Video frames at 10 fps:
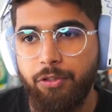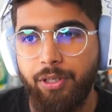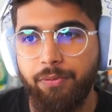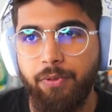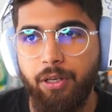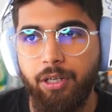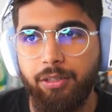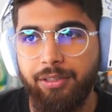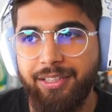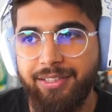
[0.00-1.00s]
I've
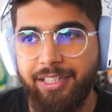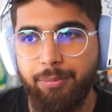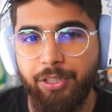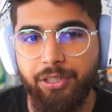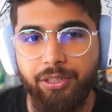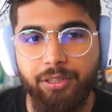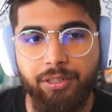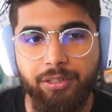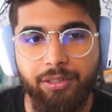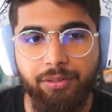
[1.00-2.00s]
got the schema here,
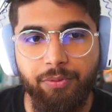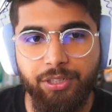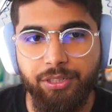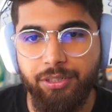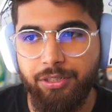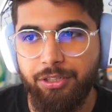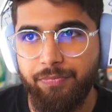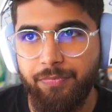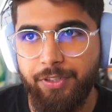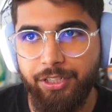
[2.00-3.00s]
which
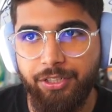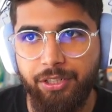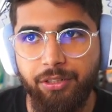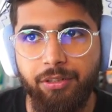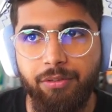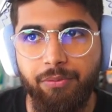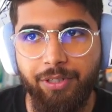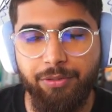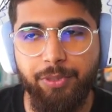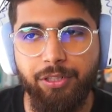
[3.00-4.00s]
is json
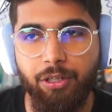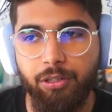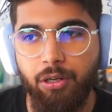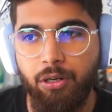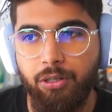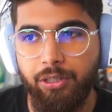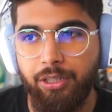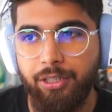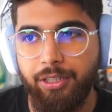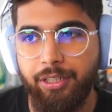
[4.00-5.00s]
resume.org,
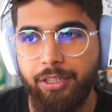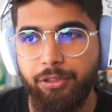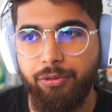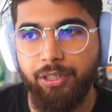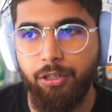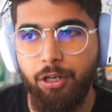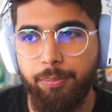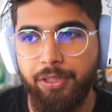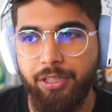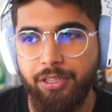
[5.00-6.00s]
and you can
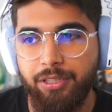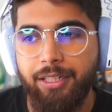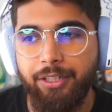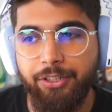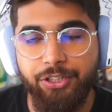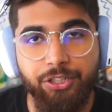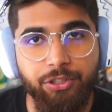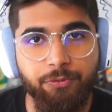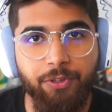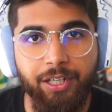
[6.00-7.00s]
copy this
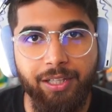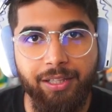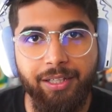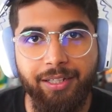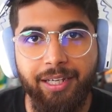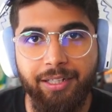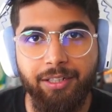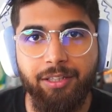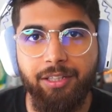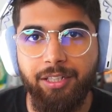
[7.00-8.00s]
JSON file and
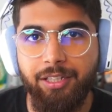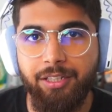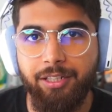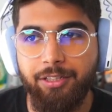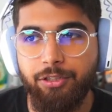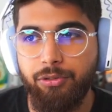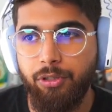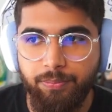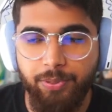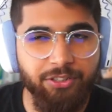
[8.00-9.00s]
edit the details to
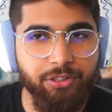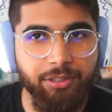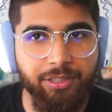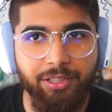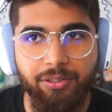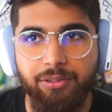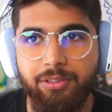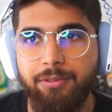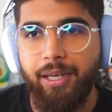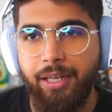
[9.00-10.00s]
your personal
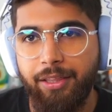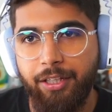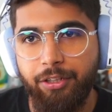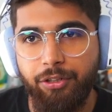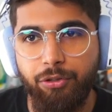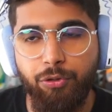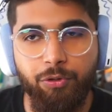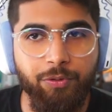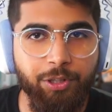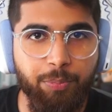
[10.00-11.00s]
details. And then you go
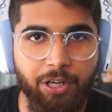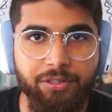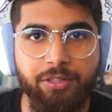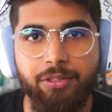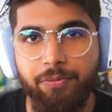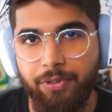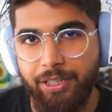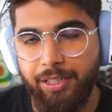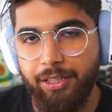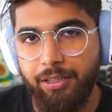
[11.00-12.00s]
over the process of
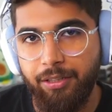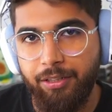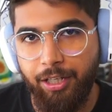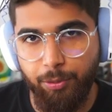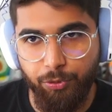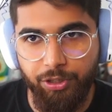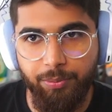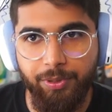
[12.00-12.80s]
creating a DynamoDB